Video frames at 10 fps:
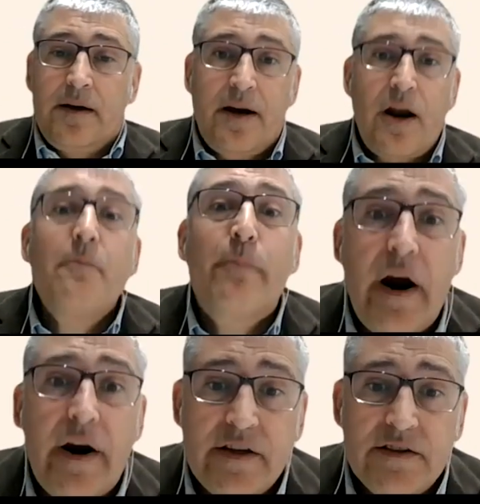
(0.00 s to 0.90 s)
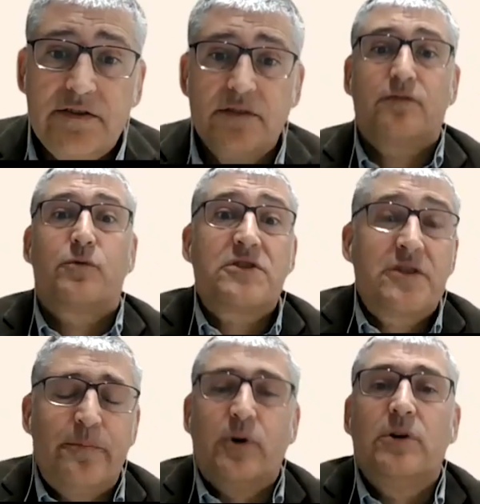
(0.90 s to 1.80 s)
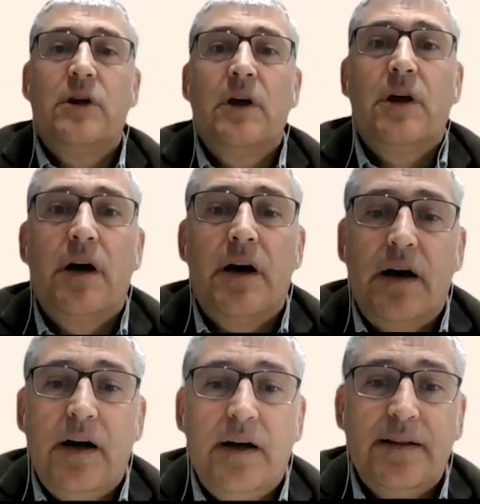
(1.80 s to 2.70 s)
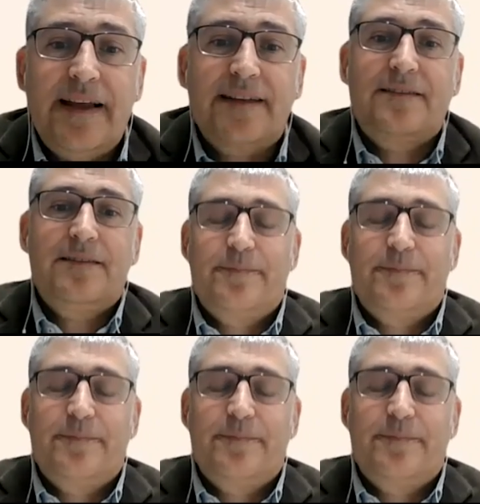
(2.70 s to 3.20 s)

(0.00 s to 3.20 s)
grandparents, for example, that